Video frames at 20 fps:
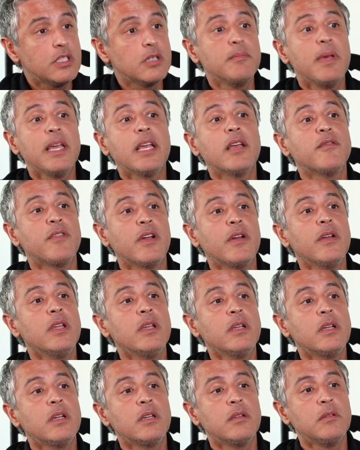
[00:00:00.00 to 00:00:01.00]
to make a
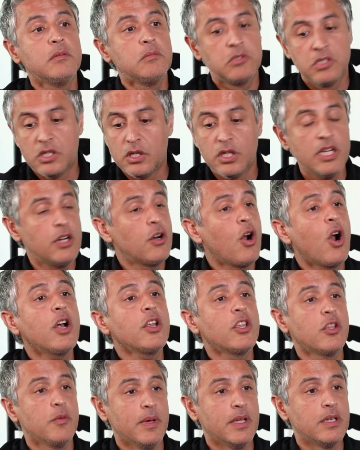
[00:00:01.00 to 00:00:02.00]
very clear
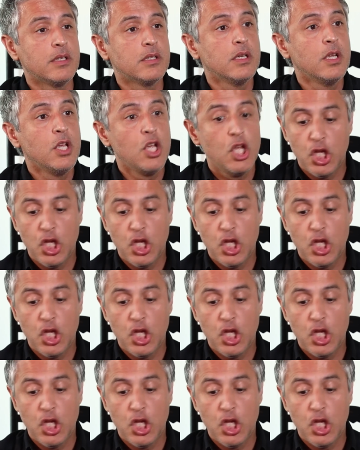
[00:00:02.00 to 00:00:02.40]
argument.